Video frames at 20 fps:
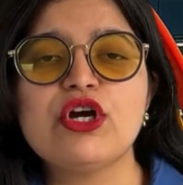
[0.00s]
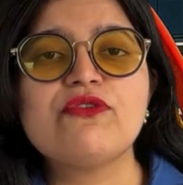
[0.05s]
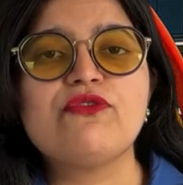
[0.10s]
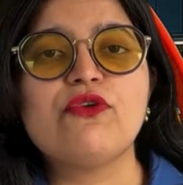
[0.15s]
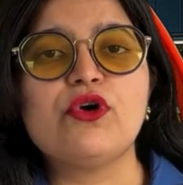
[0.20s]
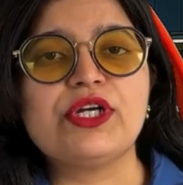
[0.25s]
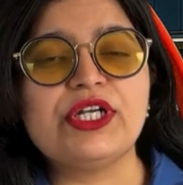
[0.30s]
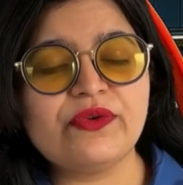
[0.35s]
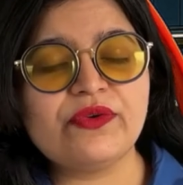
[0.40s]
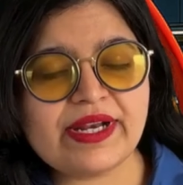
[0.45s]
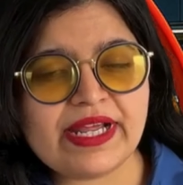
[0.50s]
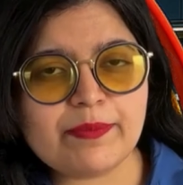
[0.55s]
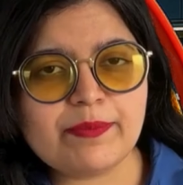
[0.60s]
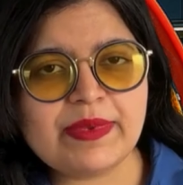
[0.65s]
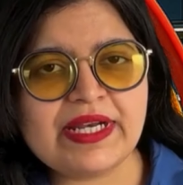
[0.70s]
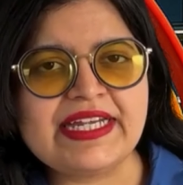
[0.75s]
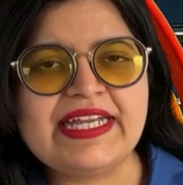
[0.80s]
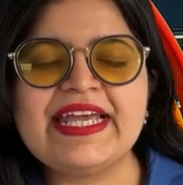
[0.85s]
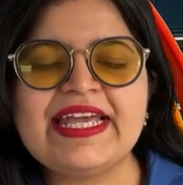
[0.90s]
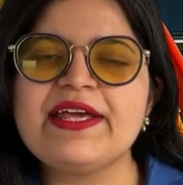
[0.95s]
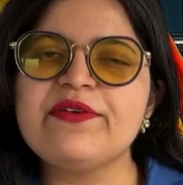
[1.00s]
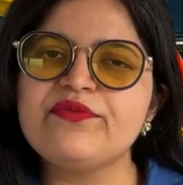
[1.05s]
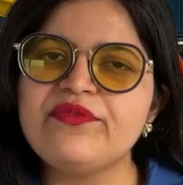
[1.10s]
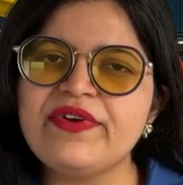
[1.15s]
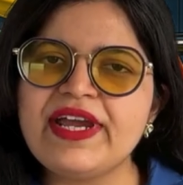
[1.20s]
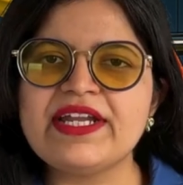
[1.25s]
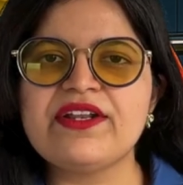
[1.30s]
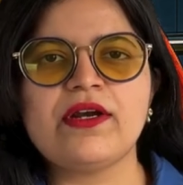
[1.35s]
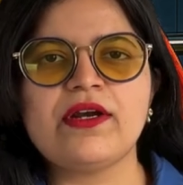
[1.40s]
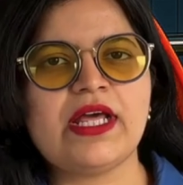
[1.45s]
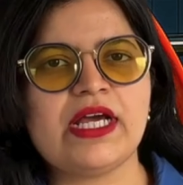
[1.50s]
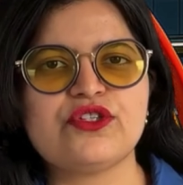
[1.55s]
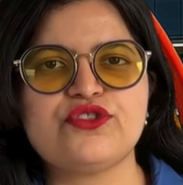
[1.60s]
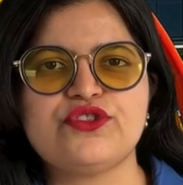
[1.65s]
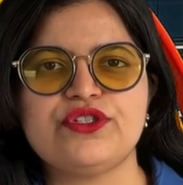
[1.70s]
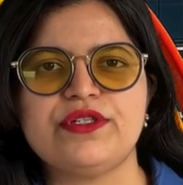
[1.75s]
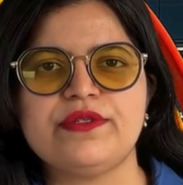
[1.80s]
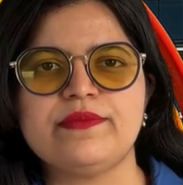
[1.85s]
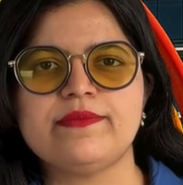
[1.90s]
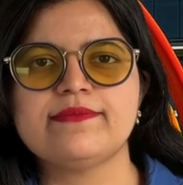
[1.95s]
for durability and weight
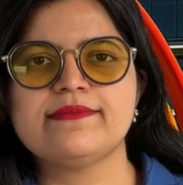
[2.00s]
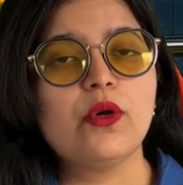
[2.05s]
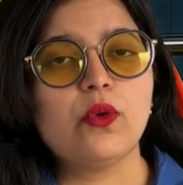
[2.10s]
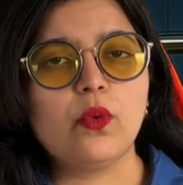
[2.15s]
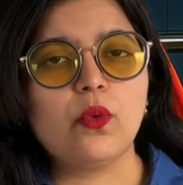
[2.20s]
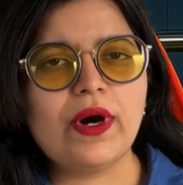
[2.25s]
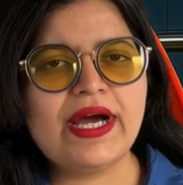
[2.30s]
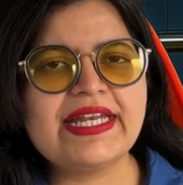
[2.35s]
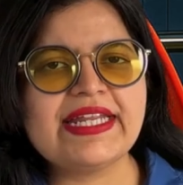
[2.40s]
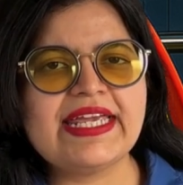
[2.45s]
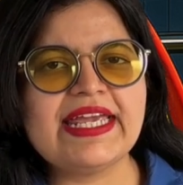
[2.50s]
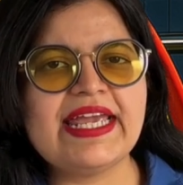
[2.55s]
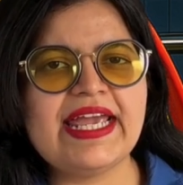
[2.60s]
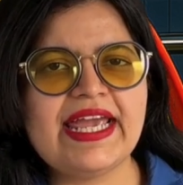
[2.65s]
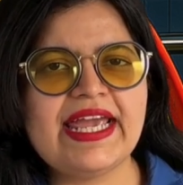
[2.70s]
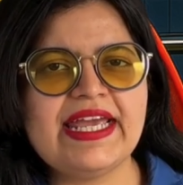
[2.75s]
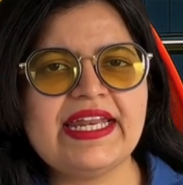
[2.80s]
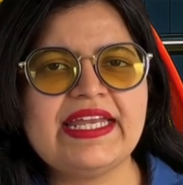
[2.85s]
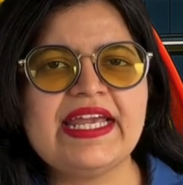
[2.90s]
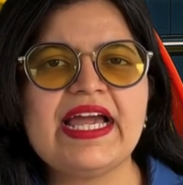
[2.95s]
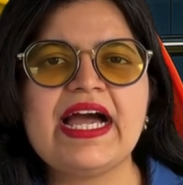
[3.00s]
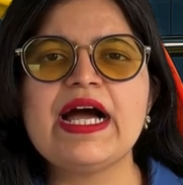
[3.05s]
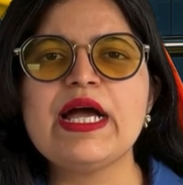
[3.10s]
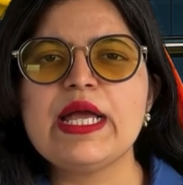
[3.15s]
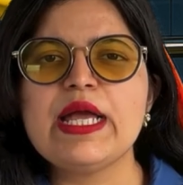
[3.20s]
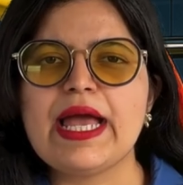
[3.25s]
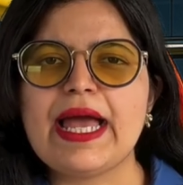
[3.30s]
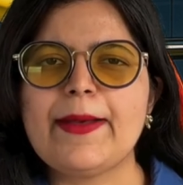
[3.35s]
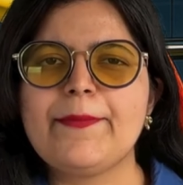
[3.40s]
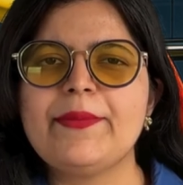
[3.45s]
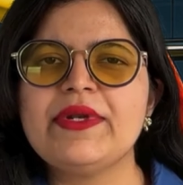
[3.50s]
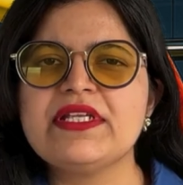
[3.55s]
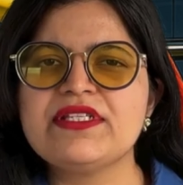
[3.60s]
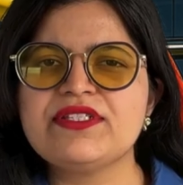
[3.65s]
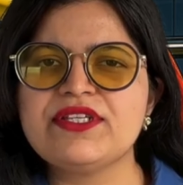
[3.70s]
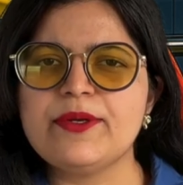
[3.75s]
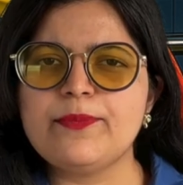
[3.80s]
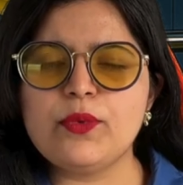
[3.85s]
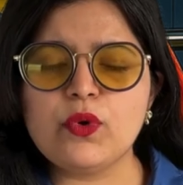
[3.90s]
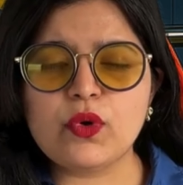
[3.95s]
reduction. One key area Apple is
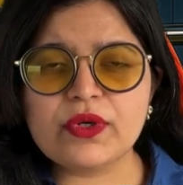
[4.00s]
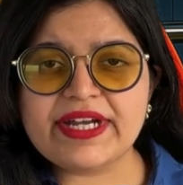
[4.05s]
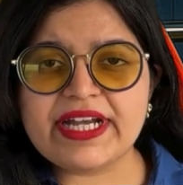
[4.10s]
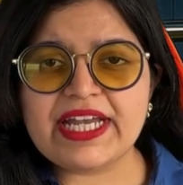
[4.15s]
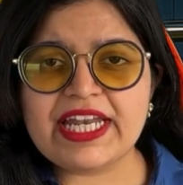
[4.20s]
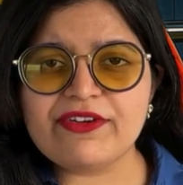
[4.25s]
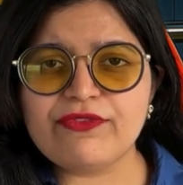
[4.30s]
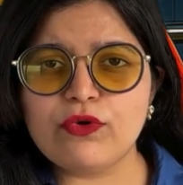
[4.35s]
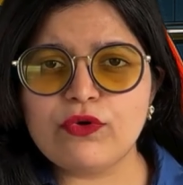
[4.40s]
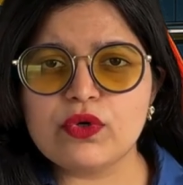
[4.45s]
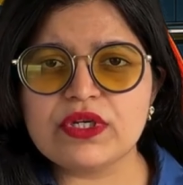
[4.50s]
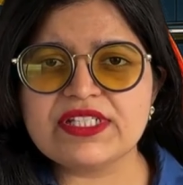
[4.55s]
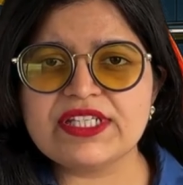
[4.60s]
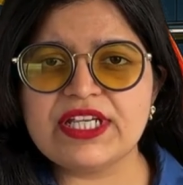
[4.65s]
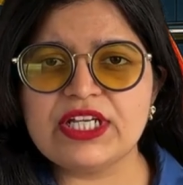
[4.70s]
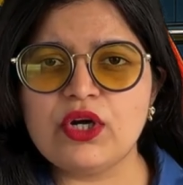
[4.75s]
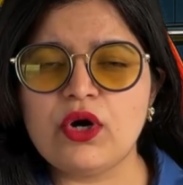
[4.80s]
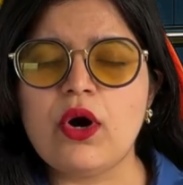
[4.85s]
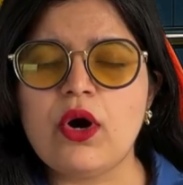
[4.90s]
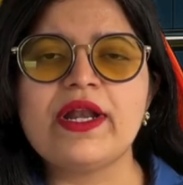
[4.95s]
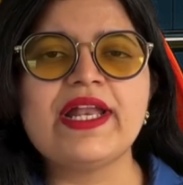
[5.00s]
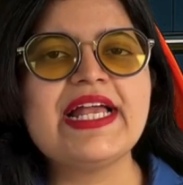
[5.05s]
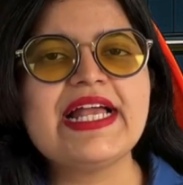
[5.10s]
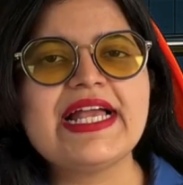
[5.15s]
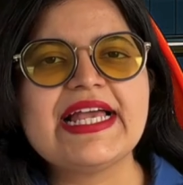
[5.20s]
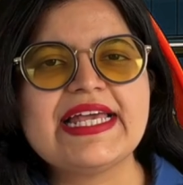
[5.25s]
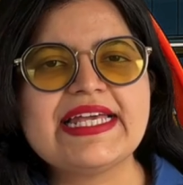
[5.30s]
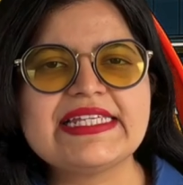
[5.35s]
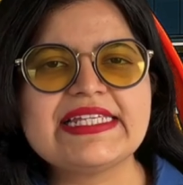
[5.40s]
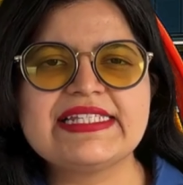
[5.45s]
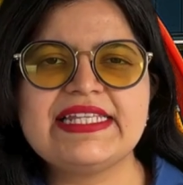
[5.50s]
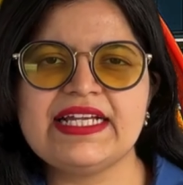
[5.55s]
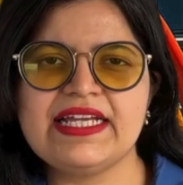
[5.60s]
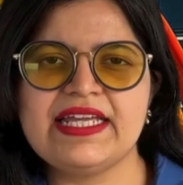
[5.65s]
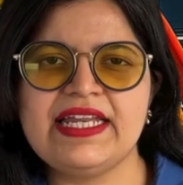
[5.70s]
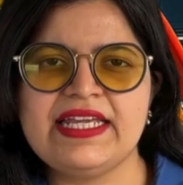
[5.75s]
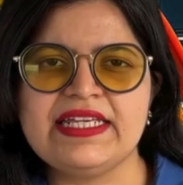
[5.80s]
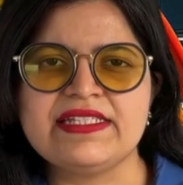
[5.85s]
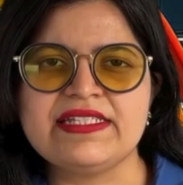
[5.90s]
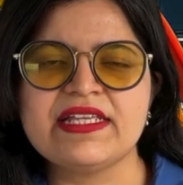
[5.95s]
reportedly focusing on is the
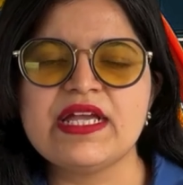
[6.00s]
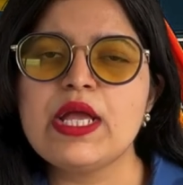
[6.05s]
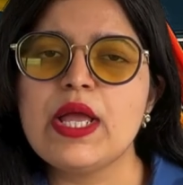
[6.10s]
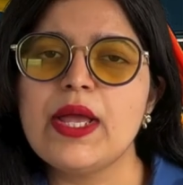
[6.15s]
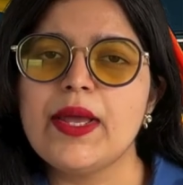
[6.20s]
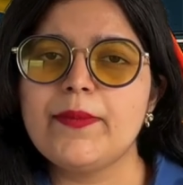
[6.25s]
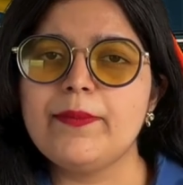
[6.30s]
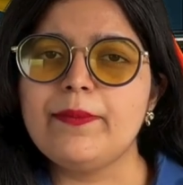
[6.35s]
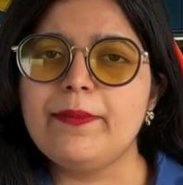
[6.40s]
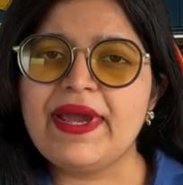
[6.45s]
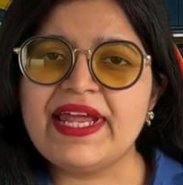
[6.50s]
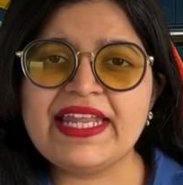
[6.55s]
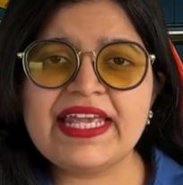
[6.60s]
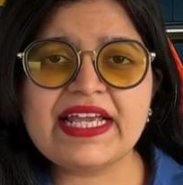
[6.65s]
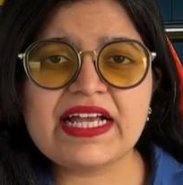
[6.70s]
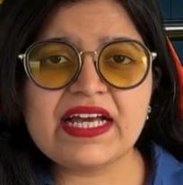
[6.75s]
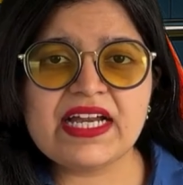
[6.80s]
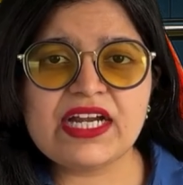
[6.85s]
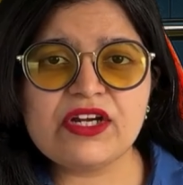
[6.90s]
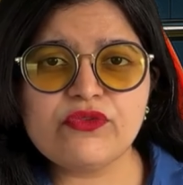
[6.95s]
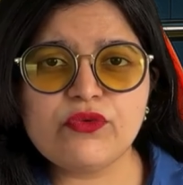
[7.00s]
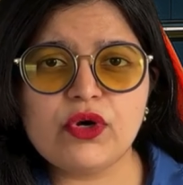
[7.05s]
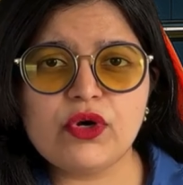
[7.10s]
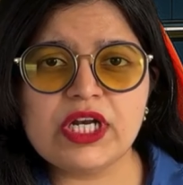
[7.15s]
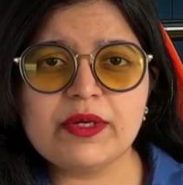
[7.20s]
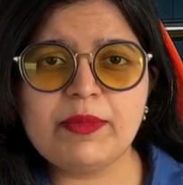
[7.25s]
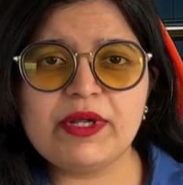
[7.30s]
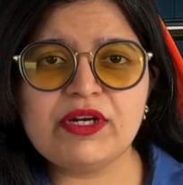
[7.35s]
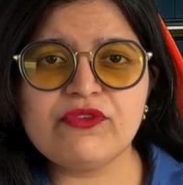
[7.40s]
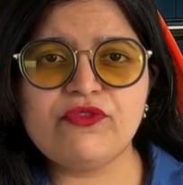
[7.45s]
crease. Many current foldable